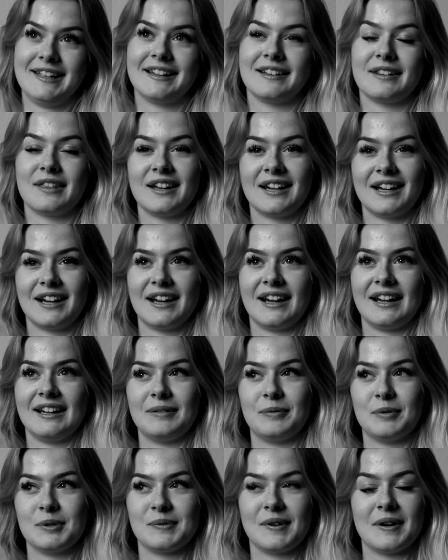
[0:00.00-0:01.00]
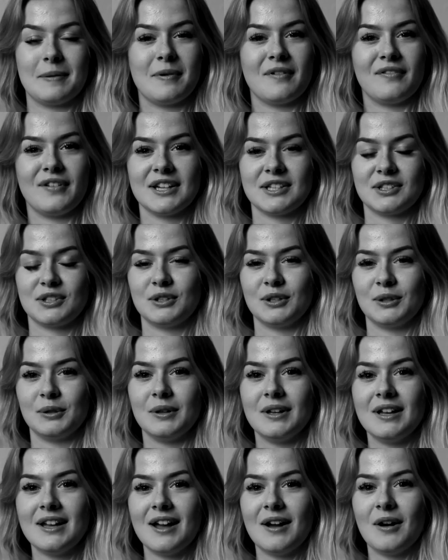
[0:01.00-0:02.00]
I think I was very professional
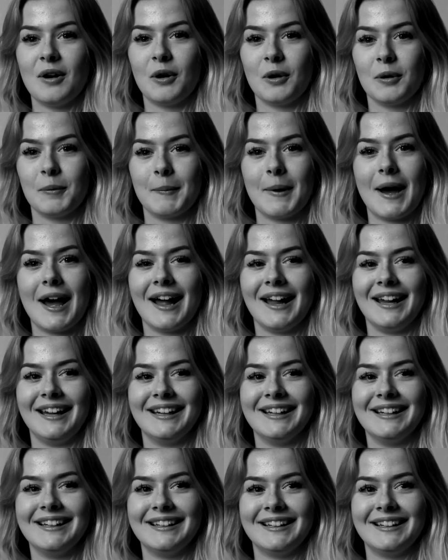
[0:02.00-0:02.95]
on my